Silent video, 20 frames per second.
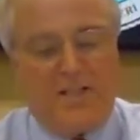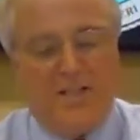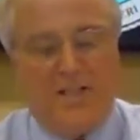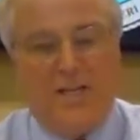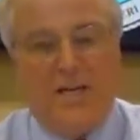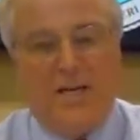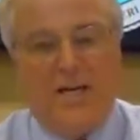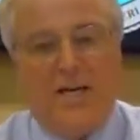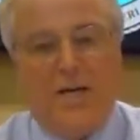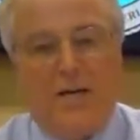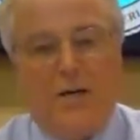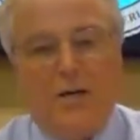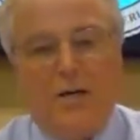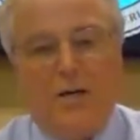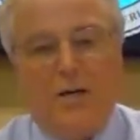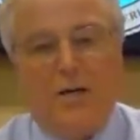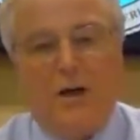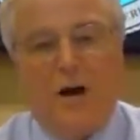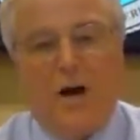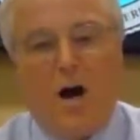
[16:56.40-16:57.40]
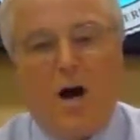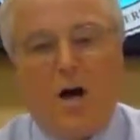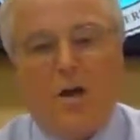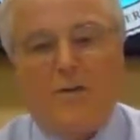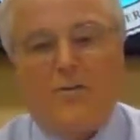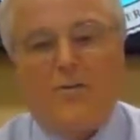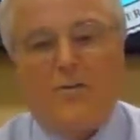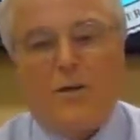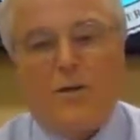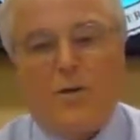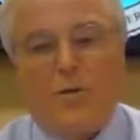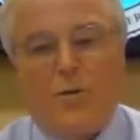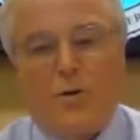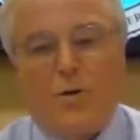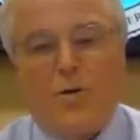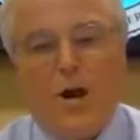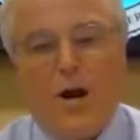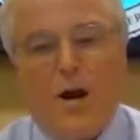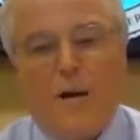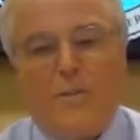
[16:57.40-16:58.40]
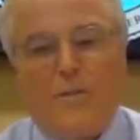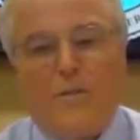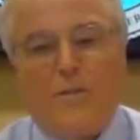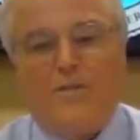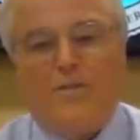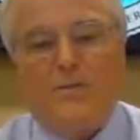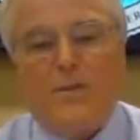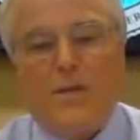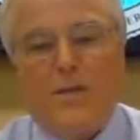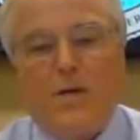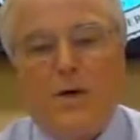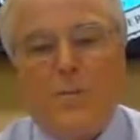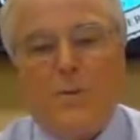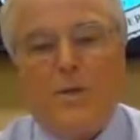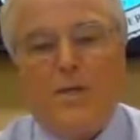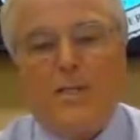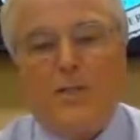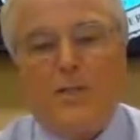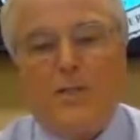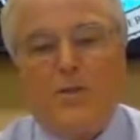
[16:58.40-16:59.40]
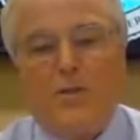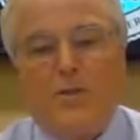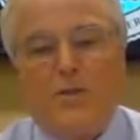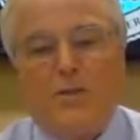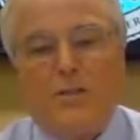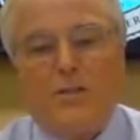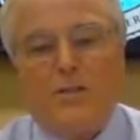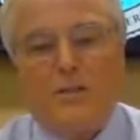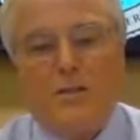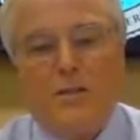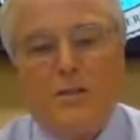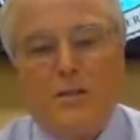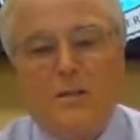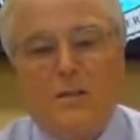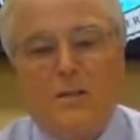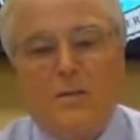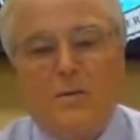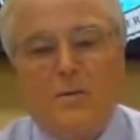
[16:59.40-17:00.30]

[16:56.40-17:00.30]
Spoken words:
this year, all of those requirements, if the company chooses,